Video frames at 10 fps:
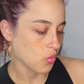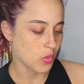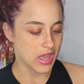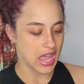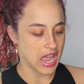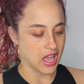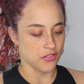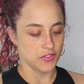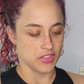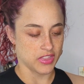We
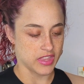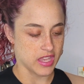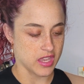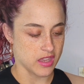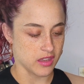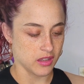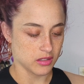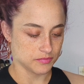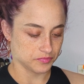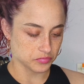have the
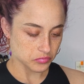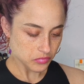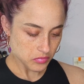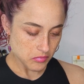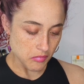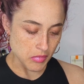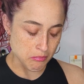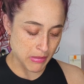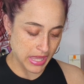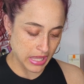
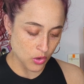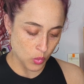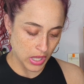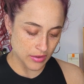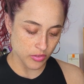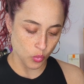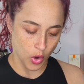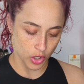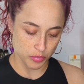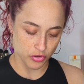Making Waves
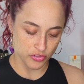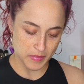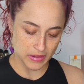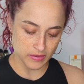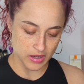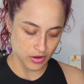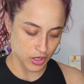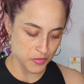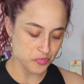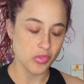Waterproof
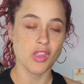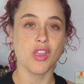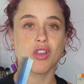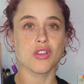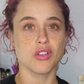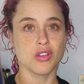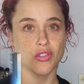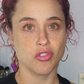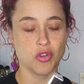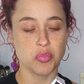Mascara.
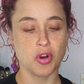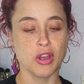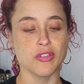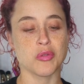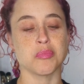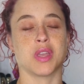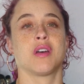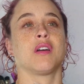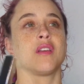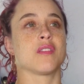Super awesome
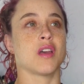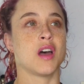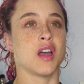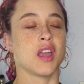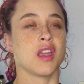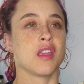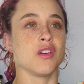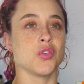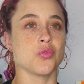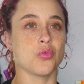because
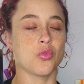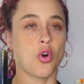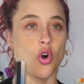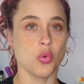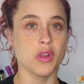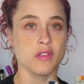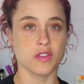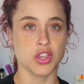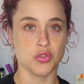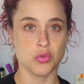I
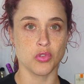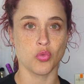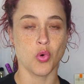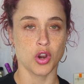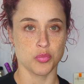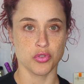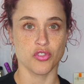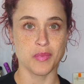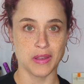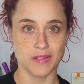always use
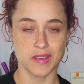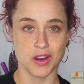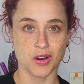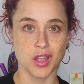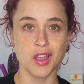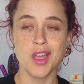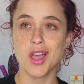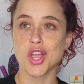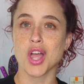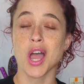waterproof mascara.
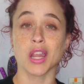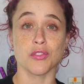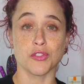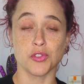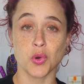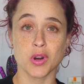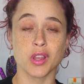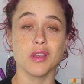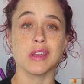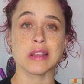I live in
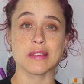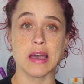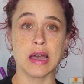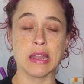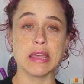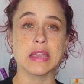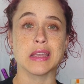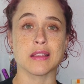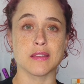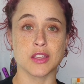Florida. It's hot.
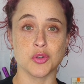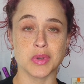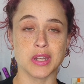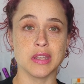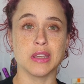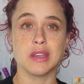It's humid.